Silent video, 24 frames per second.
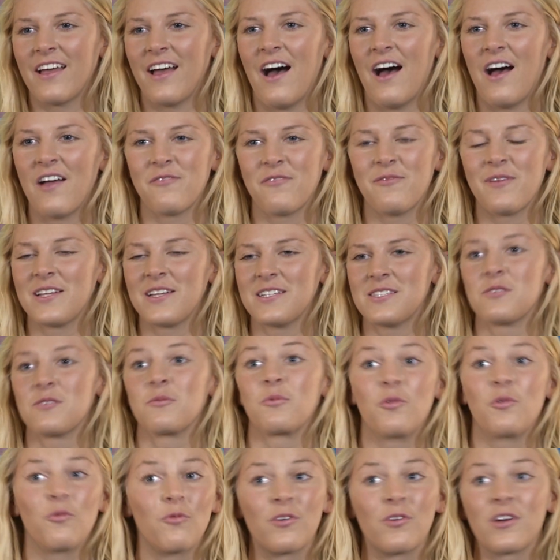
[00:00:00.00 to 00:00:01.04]
I've made
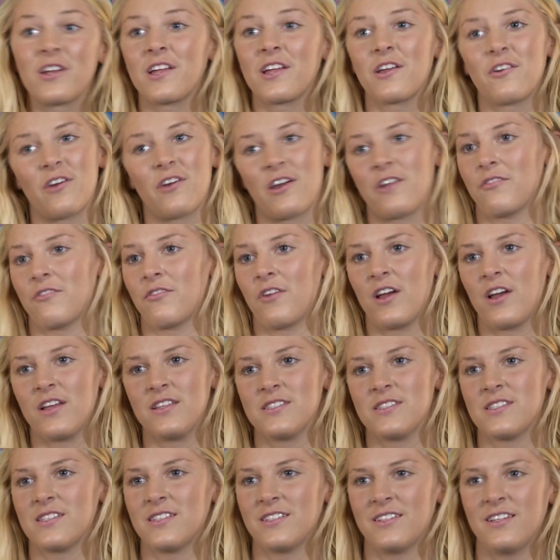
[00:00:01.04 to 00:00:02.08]
some really great
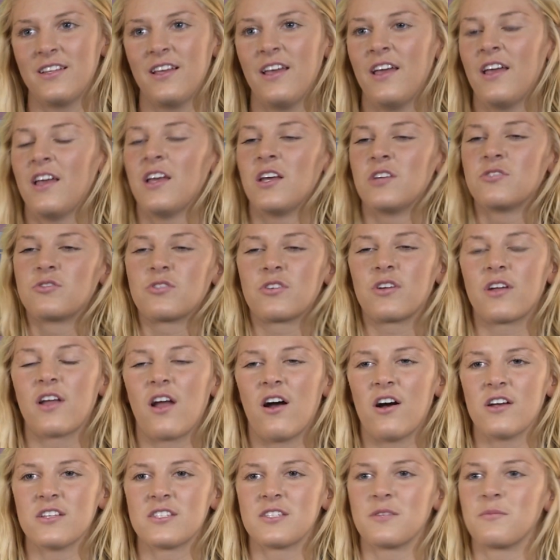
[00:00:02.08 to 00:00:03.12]
friends and it's really
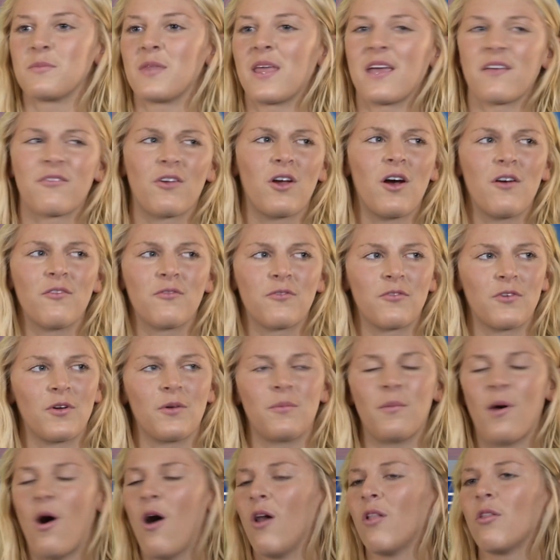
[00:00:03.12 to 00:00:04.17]
awesome. They've come
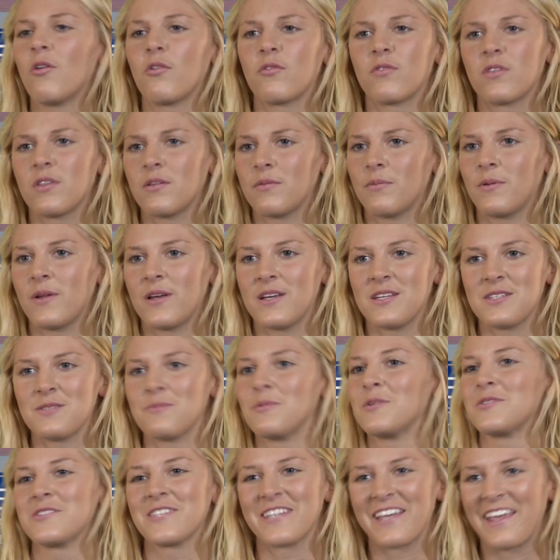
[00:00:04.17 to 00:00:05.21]
from all over the place,
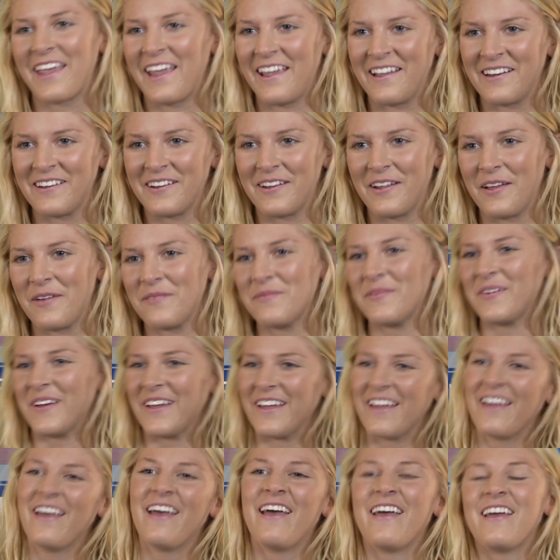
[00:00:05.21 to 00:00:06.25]
mostly Canada,
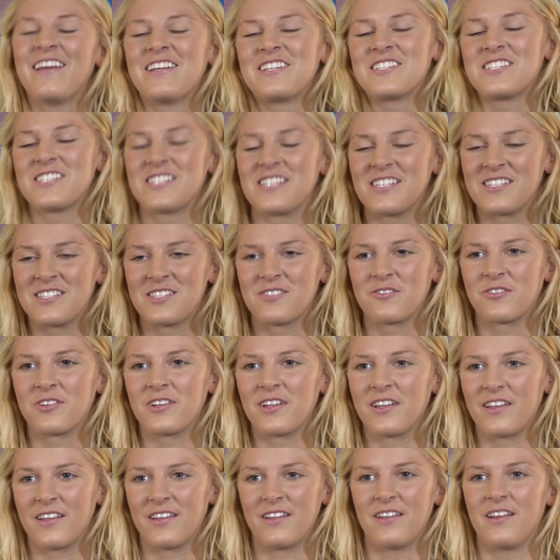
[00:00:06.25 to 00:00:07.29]
but just it's
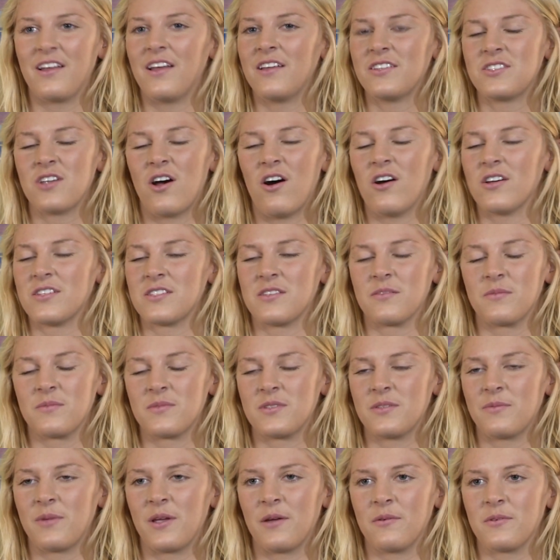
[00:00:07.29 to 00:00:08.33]
awesome
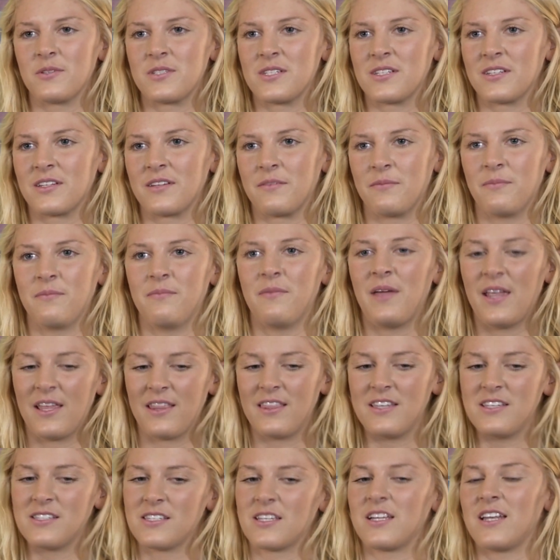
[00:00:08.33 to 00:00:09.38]
to be able to
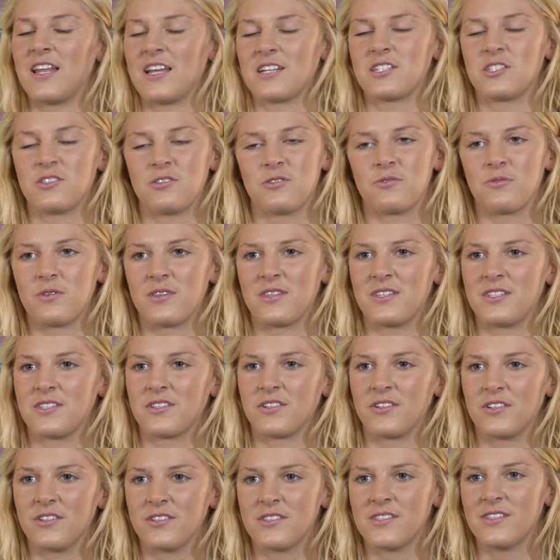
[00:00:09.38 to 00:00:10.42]
make these connections with these
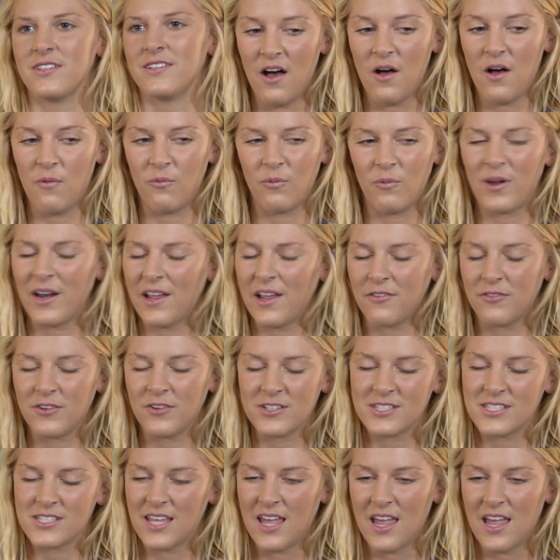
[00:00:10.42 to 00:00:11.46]
girls. When I
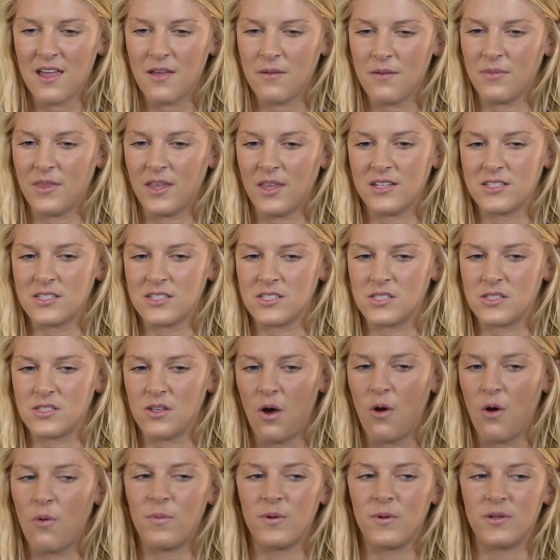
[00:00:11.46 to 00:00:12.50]
first came, they just
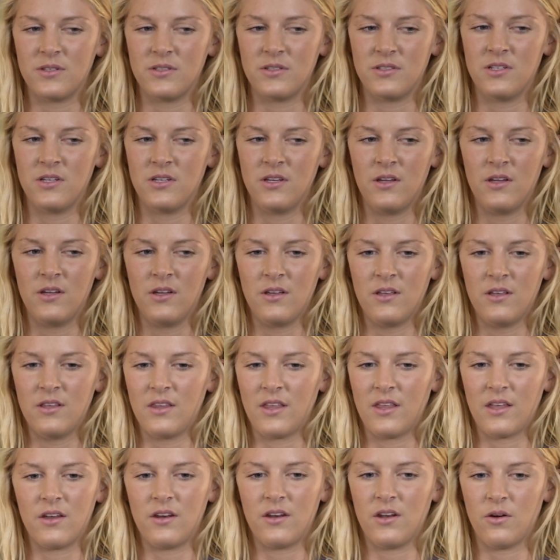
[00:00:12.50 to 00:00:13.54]

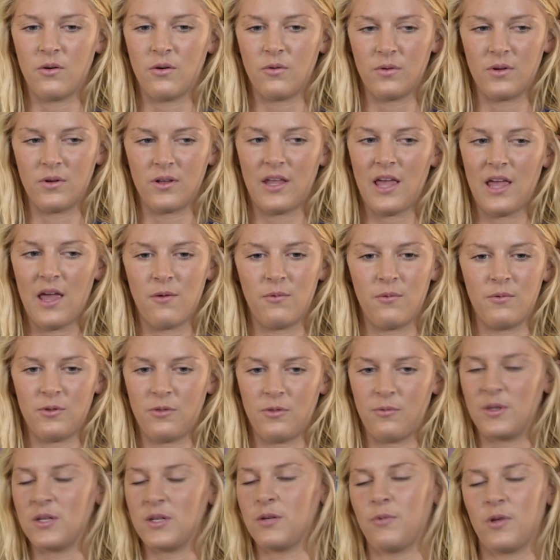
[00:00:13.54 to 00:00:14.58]
came
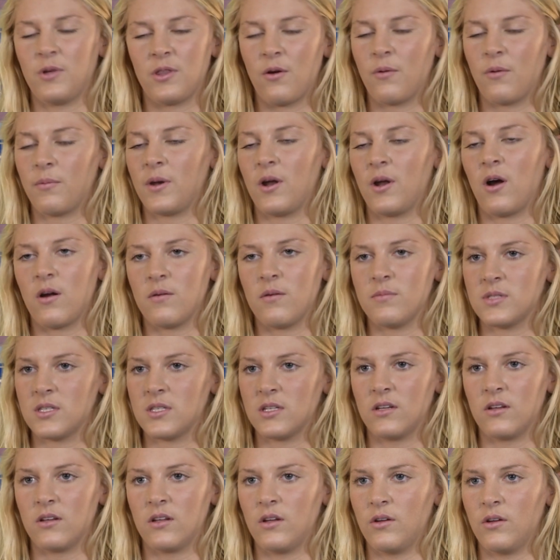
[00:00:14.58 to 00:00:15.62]
with me with open arms
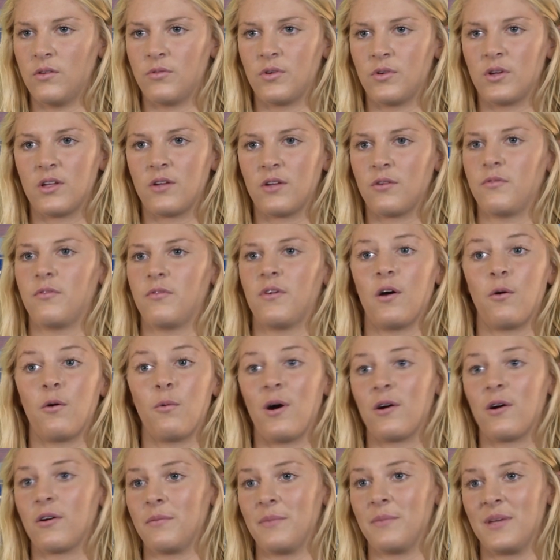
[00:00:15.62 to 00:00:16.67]
and it really felt
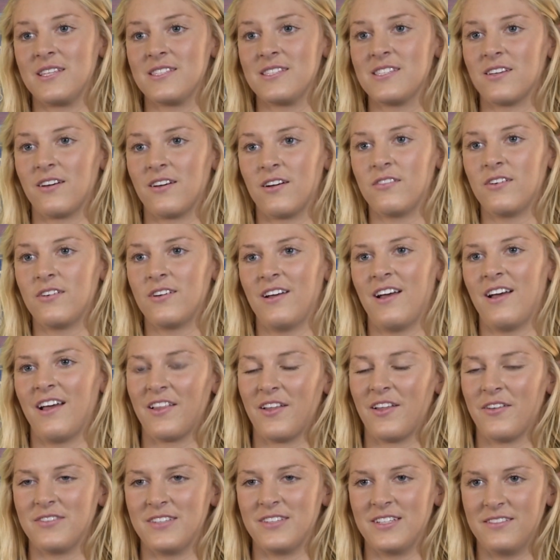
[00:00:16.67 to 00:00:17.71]
welcoming, so I
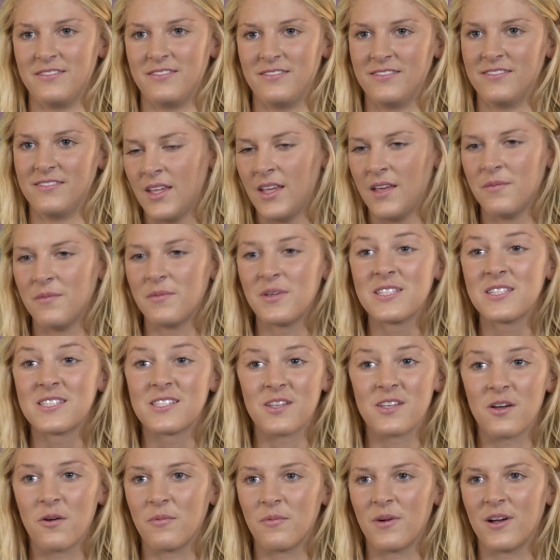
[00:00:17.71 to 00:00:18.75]
loved it. It
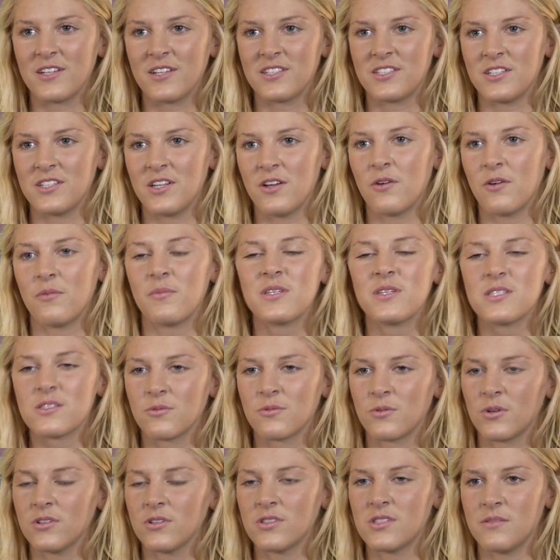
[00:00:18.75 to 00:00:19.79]
means so much, you know, it means
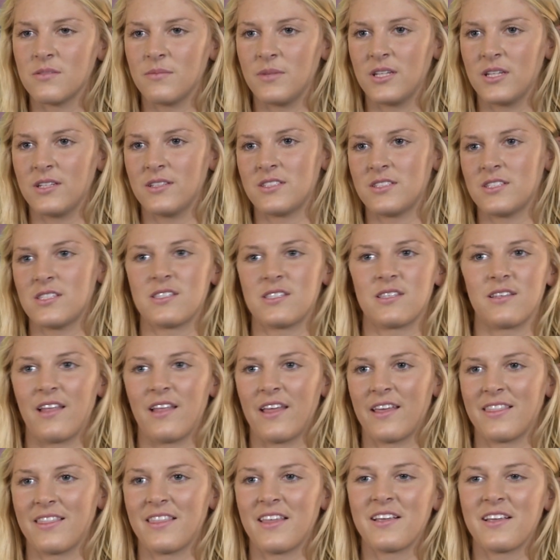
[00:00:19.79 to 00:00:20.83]
the world to me. Just
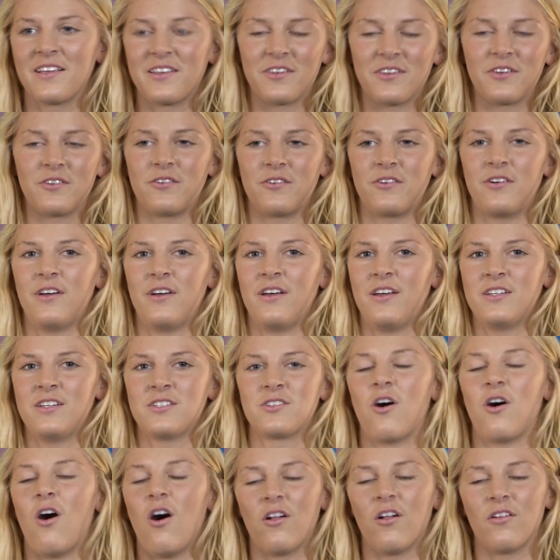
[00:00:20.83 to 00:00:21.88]
like thank you
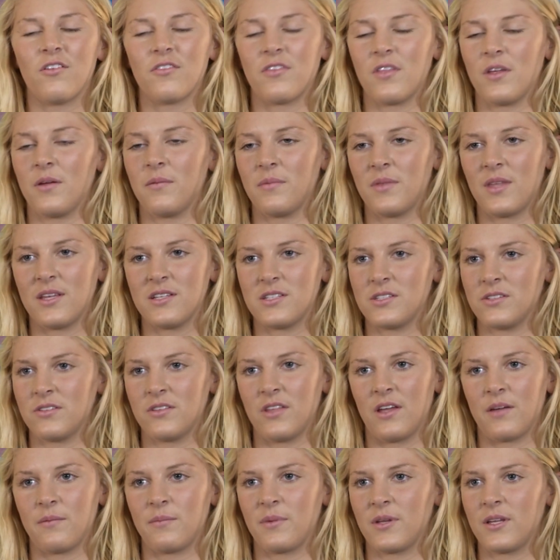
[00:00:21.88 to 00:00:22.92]
to all of them that do
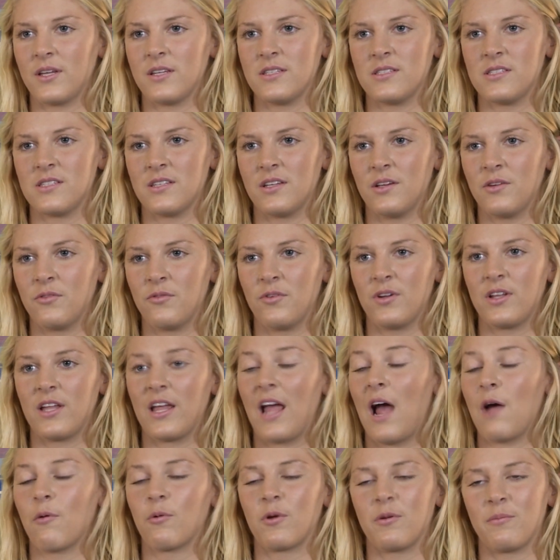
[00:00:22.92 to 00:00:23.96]
that because it
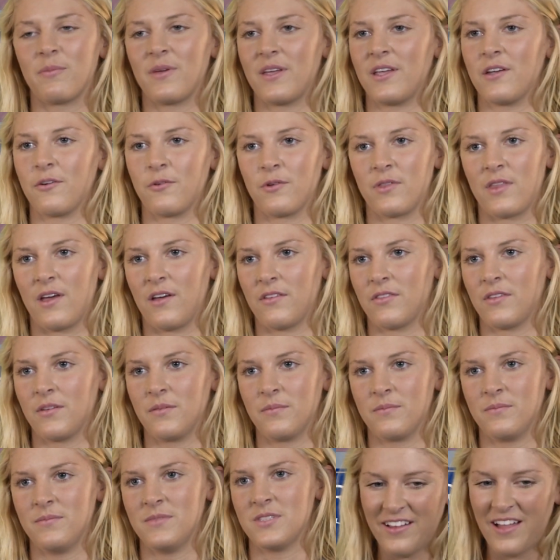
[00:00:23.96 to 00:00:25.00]
really, I wouldn't be here without
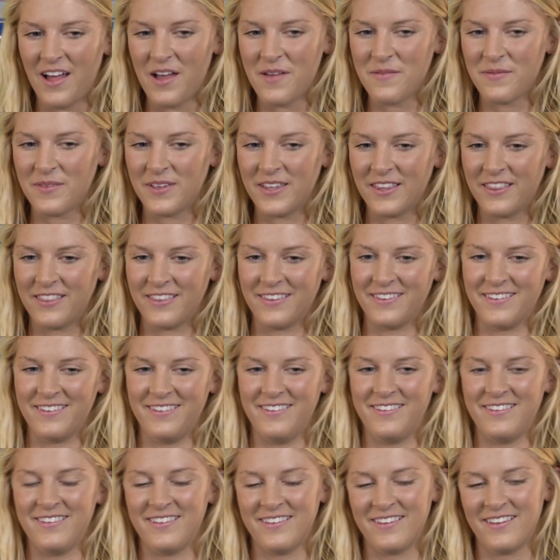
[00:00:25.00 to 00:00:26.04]
them. So, I mean,
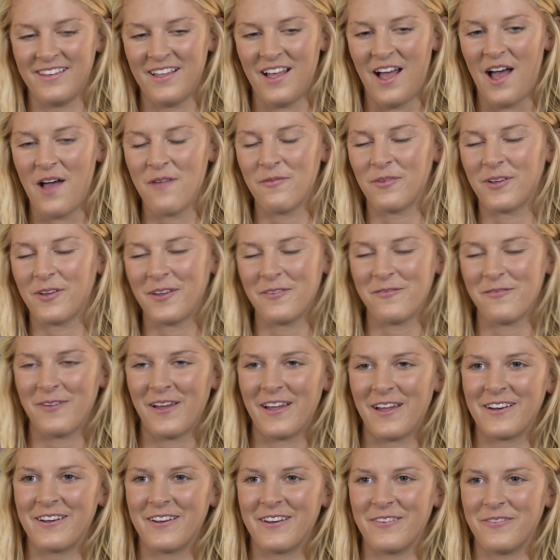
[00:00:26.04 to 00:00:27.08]
I'm a
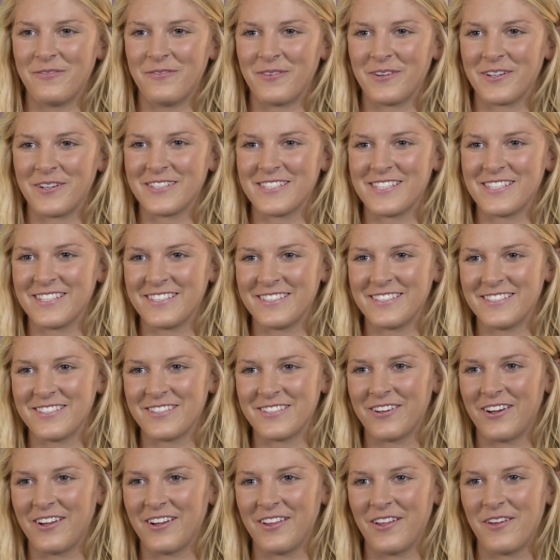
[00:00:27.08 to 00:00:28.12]
competitive person,
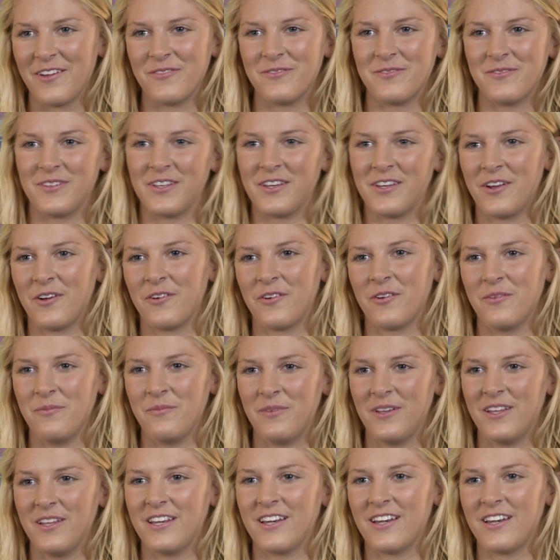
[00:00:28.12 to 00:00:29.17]
so I love, you know,
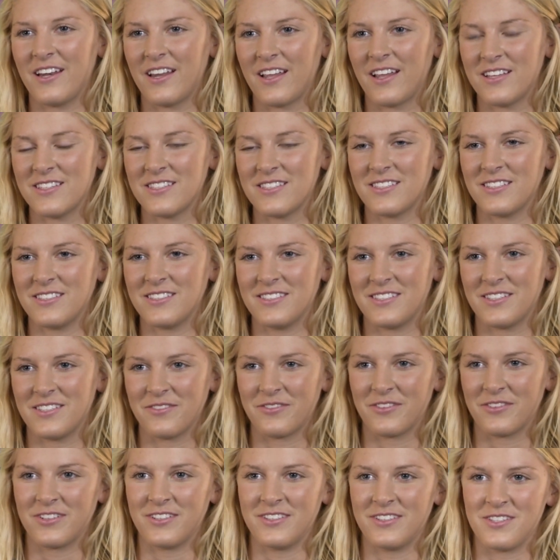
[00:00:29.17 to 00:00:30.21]
competing against these
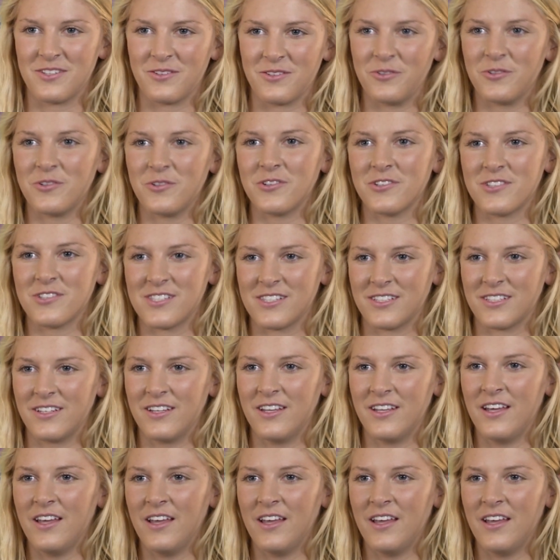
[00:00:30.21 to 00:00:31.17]
different schools and